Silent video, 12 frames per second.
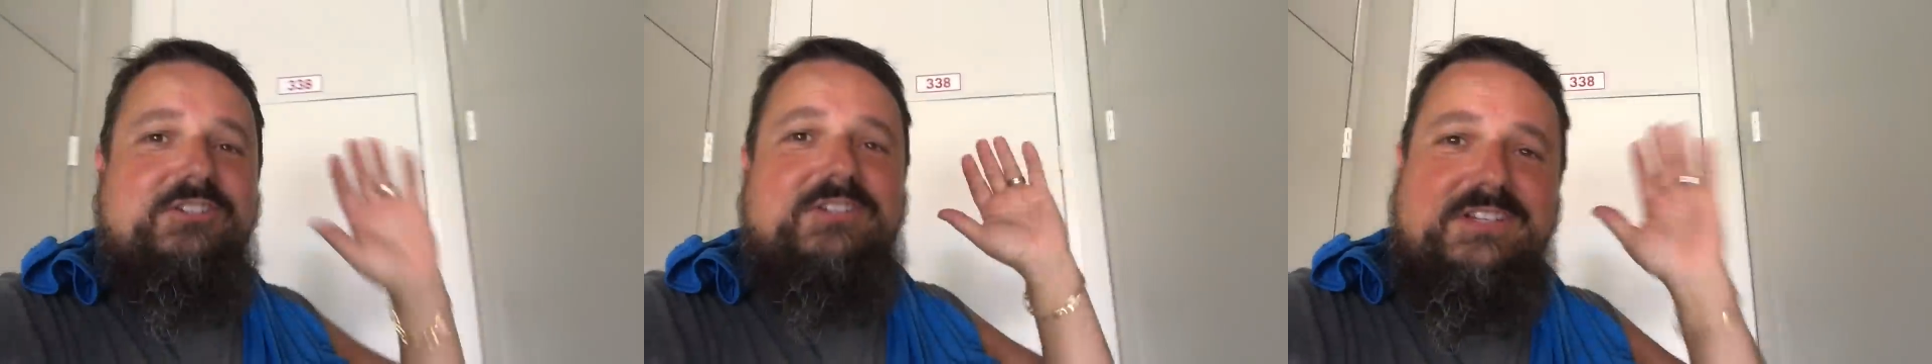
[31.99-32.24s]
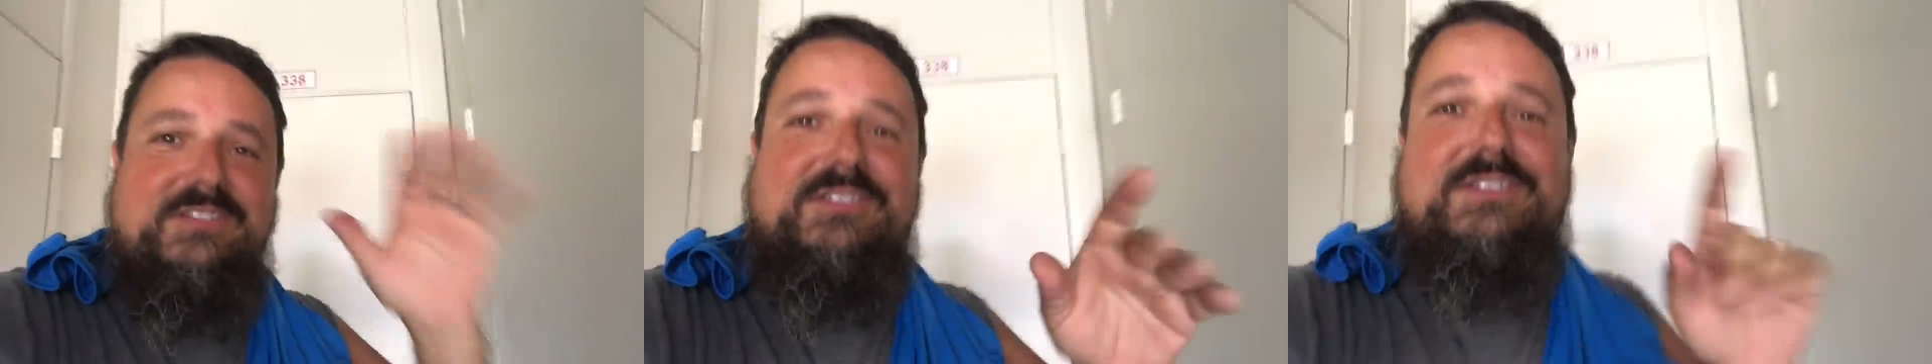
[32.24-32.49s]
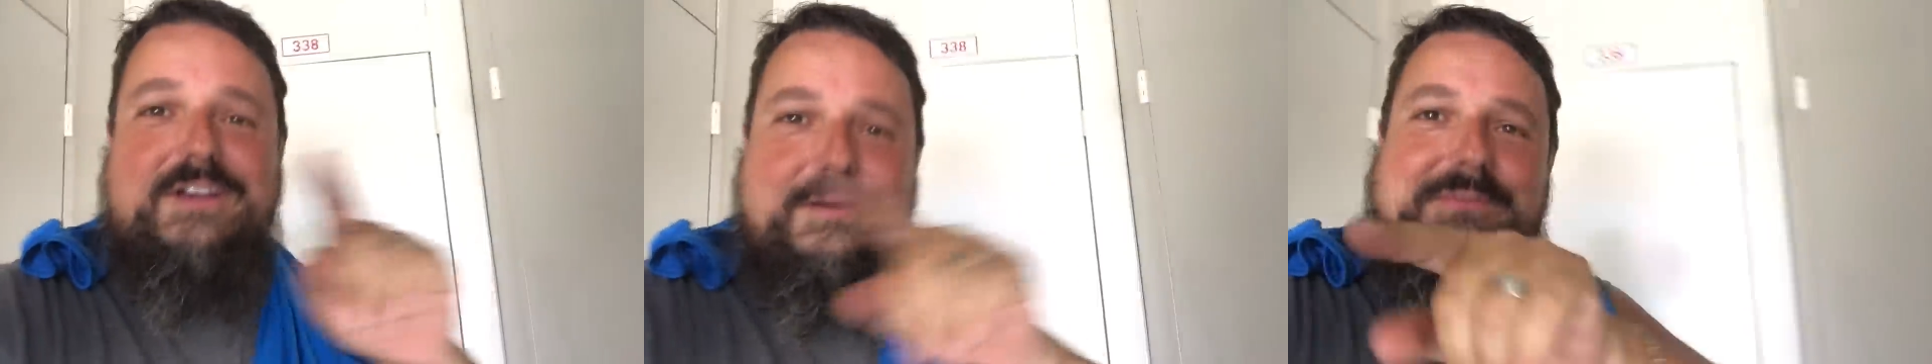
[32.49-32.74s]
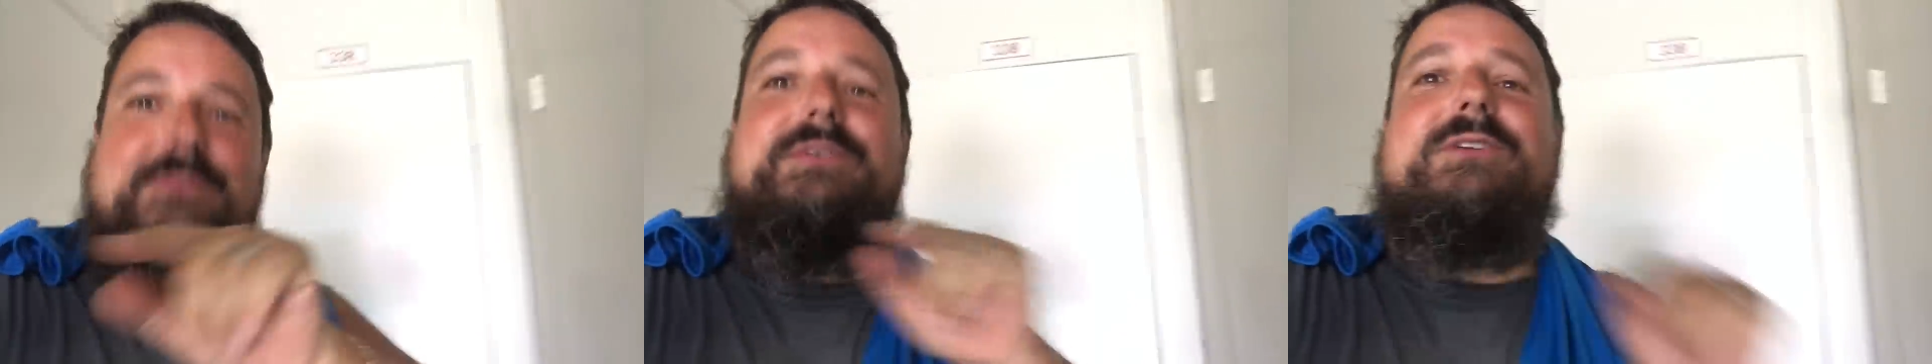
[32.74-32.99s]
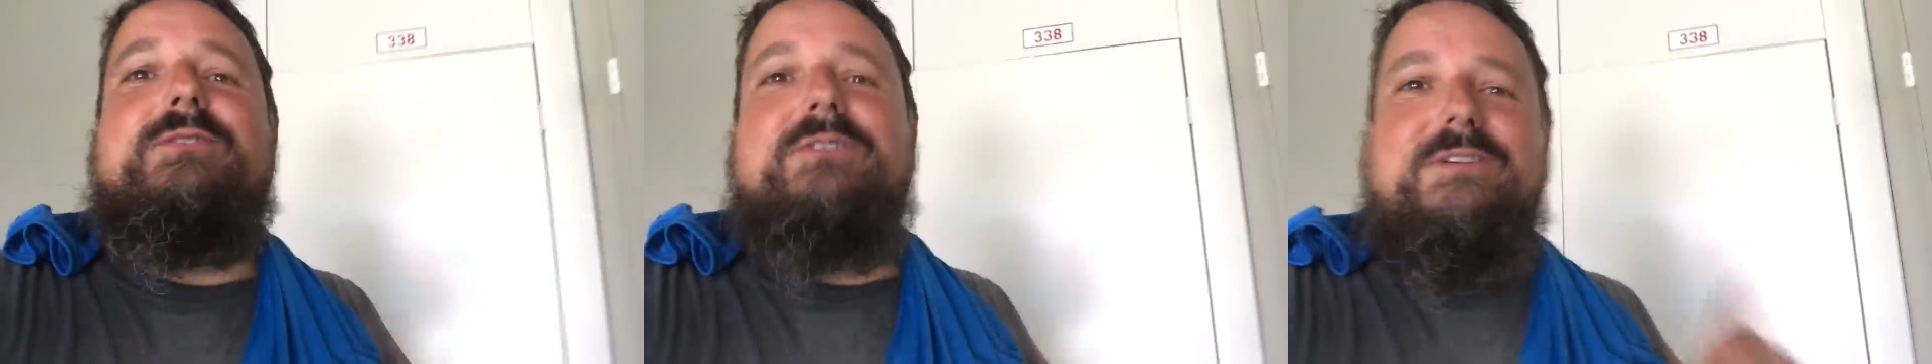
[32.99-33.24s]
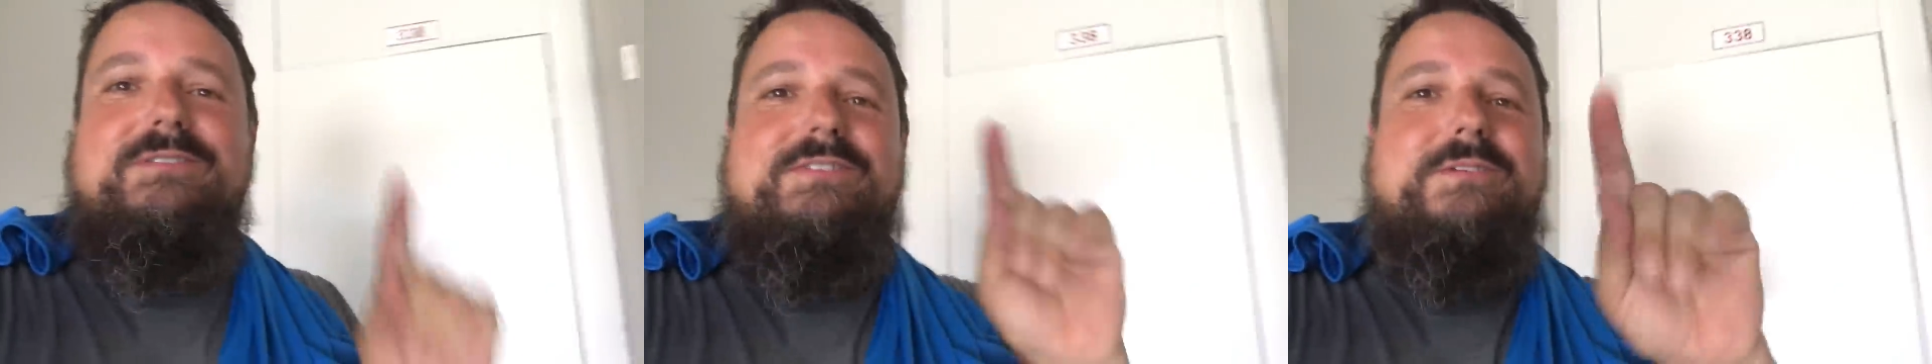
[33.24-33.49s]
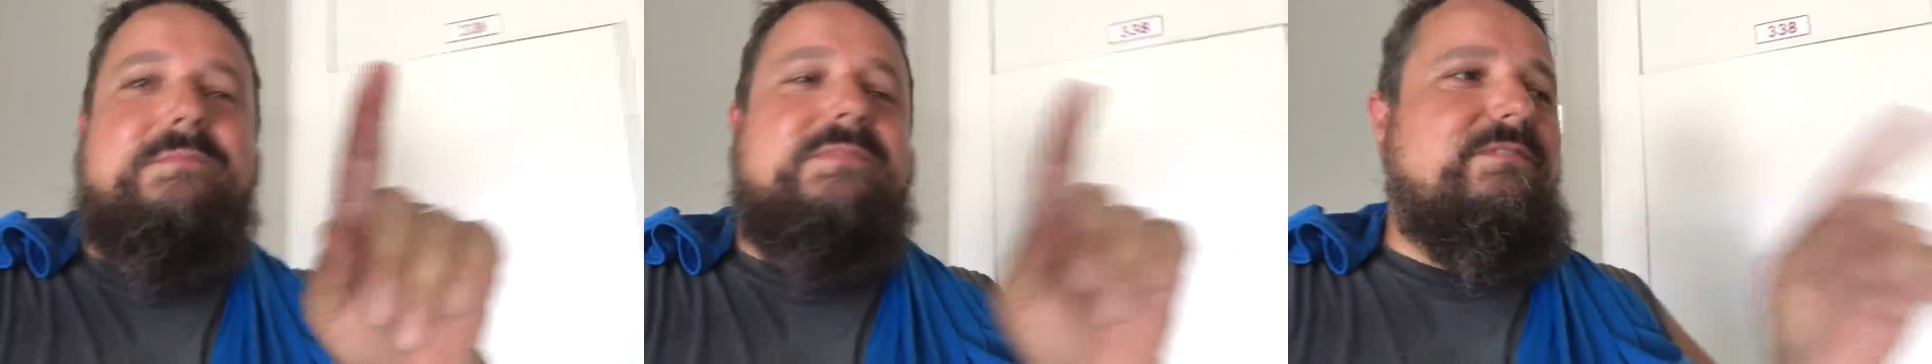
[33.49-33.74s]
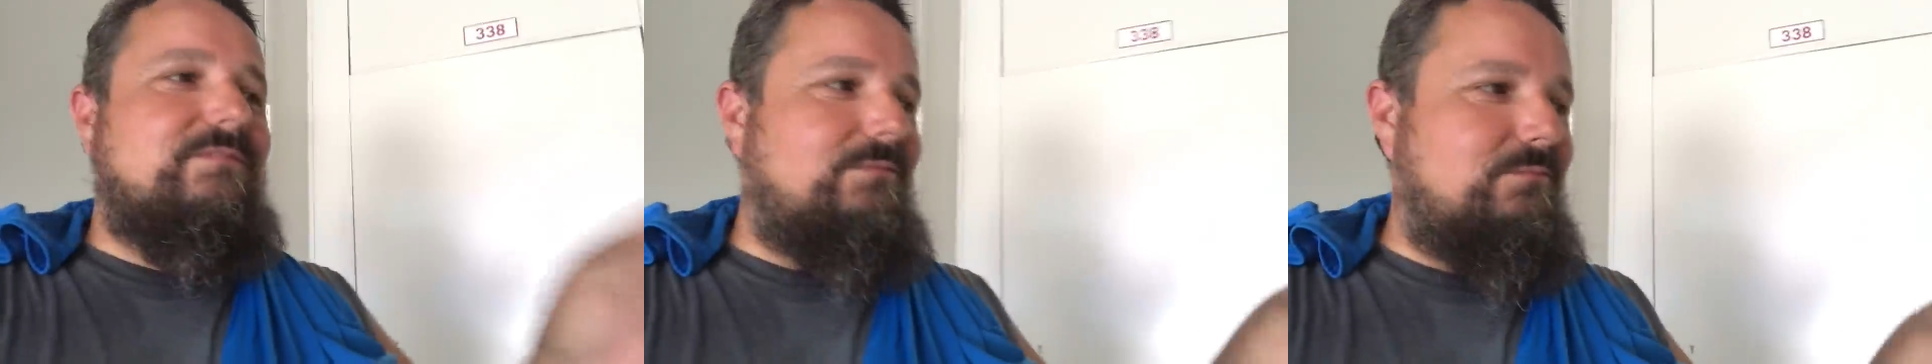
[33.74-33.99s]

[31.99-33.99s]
just stopped the recorder from